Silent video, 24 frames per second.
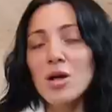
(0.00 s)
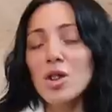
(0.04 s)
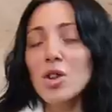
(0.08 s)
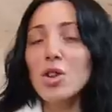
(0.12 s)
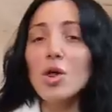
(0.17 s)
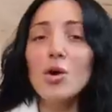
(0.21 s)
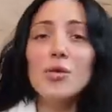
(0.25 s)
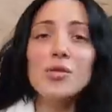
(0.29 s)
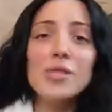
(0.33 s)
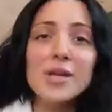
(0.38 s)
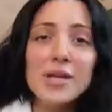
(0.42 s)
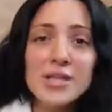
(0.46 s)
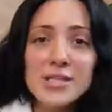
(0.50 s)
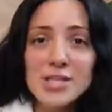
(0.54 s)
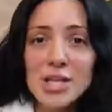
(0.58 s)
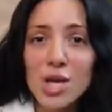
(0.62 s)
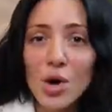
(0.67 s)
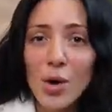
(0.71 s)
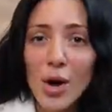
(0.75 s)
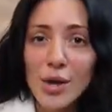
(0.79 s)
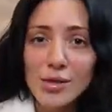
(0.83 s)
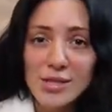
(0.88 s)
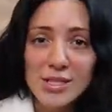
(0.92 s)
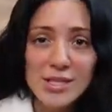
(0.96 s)
Clothing to
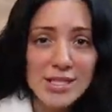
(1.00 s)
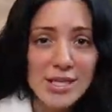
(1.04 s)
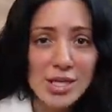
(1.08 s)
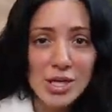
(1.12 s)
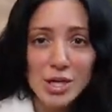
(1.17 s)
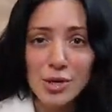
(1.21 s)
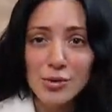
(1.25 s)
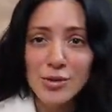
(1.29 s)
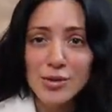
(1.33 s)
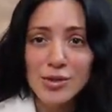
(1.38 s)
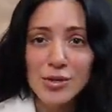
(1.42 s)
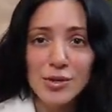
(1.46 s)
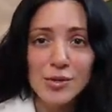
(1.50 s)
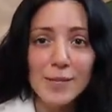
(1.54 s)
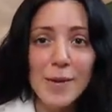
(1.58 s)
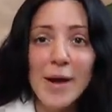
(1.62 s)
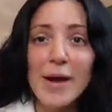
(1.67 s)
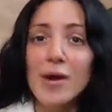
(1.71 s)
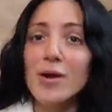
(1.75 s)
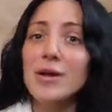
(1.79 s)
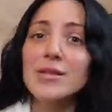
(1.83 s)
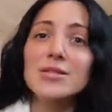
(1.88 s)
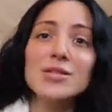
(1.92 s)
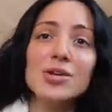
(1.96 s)
go out to dinner with your
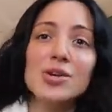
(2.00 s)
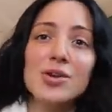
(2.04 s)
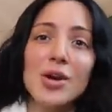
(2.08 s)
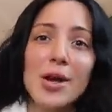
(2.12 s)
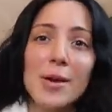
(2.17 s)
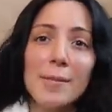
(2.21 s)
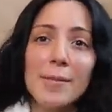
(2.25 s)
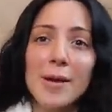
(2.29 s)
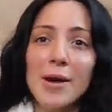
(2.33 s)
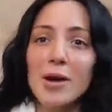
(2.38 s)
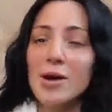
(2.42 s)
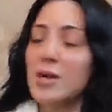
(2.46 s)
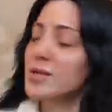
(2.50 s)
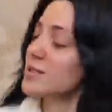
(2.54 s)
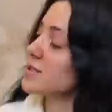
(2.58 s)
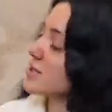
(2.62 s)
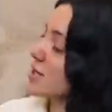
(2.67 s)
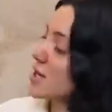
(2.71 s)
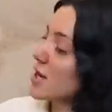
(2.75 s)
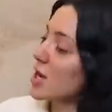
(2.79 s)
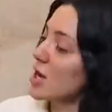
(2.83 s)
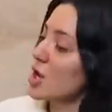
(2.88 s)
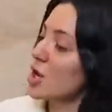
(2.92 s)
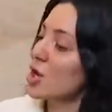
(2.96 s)
parents or grandparents.
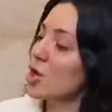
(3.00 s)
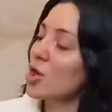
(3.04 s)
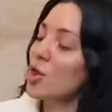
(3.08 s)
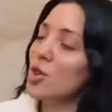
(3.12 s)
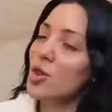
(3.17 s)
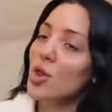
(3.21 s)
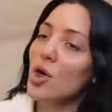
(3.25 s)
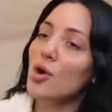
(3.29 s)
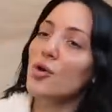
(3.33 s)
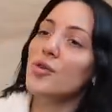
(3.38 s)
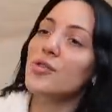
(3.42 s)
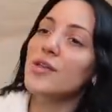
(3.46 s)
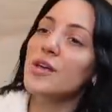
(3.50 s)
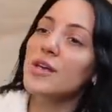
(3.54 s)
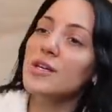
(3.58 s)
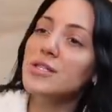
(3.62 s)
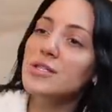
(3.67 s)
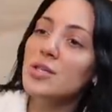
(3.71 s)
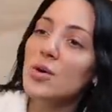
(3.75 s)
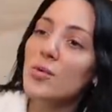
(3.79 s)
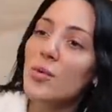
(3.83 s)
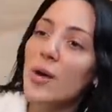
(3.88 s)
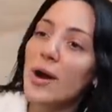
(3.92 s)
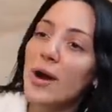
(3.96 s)
Clothing
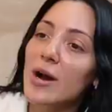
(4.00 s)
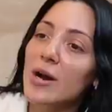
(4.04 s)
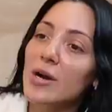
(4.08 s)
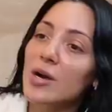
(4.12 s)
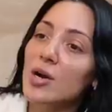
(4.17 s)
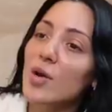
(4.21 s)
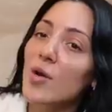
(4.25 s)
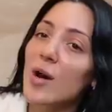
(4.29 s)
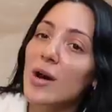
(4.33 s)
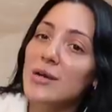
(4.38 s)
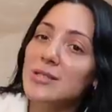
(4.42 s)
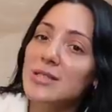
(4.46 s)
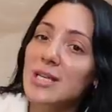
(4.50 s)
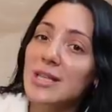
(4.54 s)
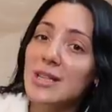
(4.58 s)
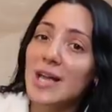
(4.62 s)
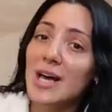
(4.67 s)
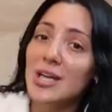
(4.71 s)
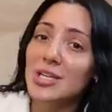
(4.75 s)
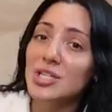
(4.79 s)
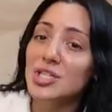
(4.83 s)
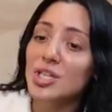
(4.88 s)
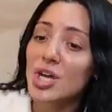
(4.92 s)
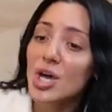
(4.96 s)
to wear to go out to
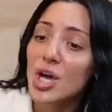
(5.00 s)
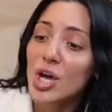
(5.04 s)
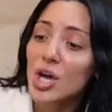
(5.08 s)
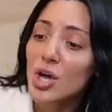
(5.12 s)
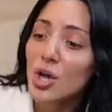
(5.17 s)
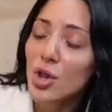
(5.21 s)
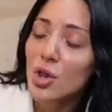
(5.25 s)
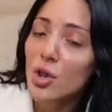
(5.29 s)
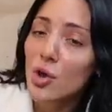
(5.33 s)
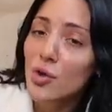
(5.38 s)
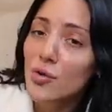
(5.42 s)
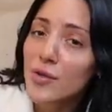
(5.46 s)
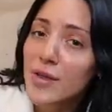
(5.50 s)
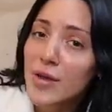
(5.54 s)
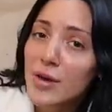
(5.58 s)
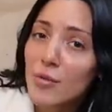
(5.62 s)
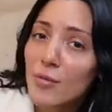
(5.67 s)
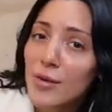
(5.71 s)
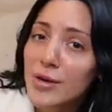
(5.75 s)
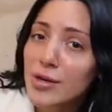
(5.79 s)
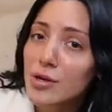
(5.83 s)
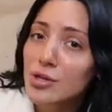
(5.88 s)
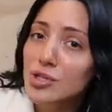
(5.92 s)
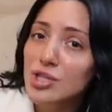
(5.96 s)
lunch. Clothing
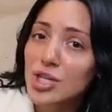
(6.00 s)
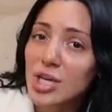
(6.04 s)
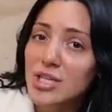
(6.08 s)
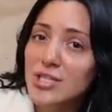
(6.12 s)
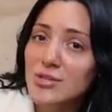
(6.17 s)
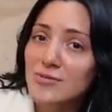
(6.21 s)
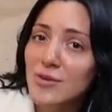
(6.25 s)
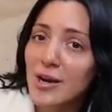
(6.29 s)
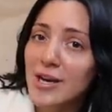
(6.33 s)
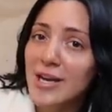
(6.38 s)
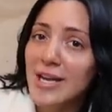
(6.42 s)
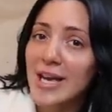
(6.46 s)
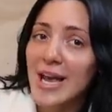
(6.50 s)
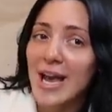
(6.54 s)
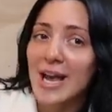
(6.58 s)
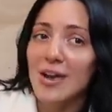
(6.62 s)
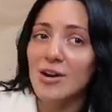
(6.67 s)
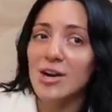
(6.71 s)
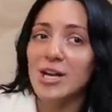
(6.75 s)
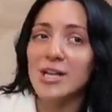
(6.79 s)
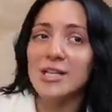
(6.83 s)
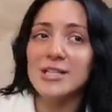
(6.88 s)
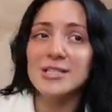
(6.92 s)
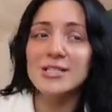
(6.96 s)
when you're just running
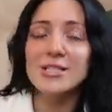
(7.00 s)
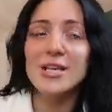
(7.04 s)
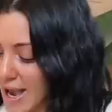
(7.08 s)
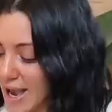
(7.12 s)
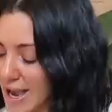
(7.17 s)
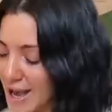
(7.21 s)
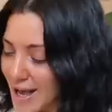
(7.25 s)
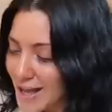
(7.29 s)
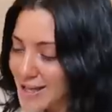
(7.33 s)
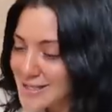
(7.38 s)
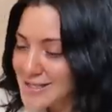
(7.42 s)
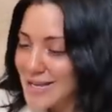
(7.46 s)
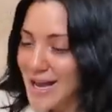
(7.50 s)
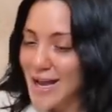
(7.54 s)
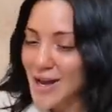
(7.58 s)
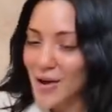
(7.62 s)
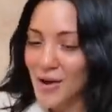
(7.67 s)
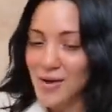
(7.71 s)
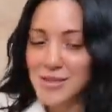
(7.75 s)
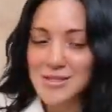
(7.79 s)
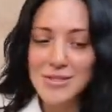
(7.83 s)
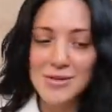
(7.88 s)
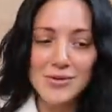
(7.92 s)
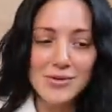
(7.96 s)
errands. And I
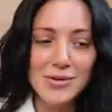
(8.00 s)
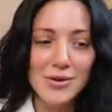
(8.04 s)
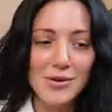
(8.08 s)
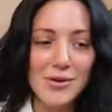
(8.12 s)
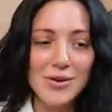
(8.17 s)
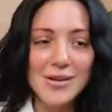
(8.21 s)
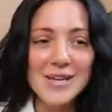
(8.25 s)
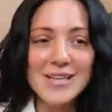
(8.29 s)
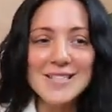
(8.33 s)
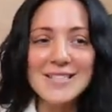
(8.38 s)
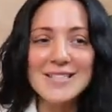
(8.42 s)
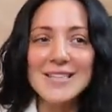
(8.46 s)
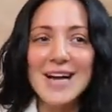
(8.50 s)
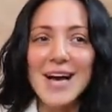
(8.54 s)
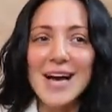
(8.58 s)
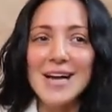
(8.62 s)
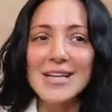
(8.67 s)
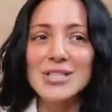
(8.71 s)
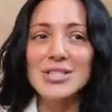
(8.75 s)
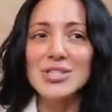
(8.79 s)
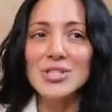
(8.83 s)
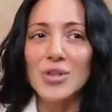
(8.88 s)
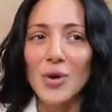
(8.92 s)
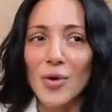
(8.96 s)
also noticed
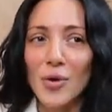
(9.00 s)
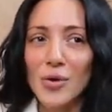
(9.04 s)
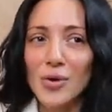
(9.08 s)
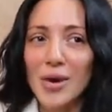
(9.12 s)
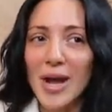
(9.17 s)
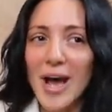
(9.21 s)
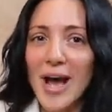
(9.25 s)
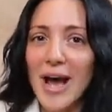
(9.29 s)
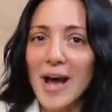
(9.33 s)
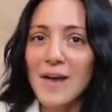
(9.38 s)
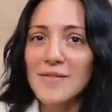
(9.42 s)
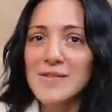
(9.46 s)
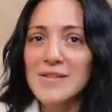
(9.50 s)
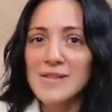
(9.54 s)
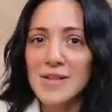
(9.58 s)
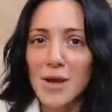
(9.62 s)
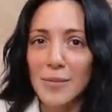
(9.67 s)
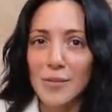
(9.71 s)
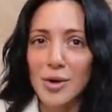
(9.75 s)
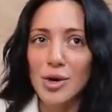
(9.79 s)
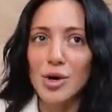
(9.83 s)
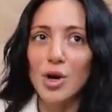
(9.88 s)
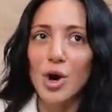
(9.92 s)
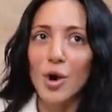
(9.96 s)
I don't have
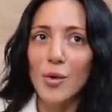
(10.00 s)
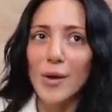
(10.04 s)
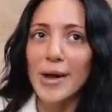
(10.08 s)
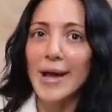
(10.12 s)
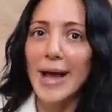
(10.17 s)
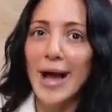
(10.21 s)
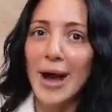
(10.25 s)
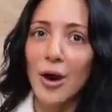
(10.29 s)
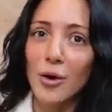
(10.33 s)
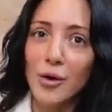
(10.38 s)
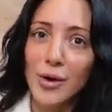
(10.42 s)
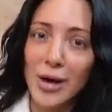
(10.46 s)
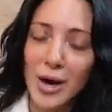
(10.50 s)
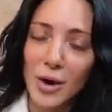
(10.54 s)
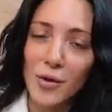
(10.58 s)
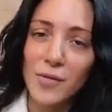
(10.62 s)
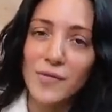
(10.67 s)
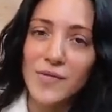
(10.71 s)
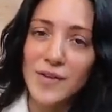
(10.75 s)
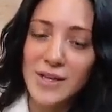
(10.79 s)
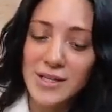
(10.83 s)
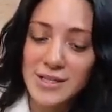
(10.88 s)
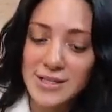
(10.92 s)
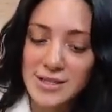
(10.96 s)
summer going out
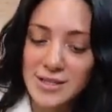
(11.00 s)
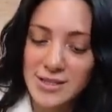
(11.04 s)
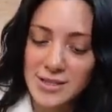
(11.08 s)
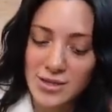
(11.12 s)
outfits.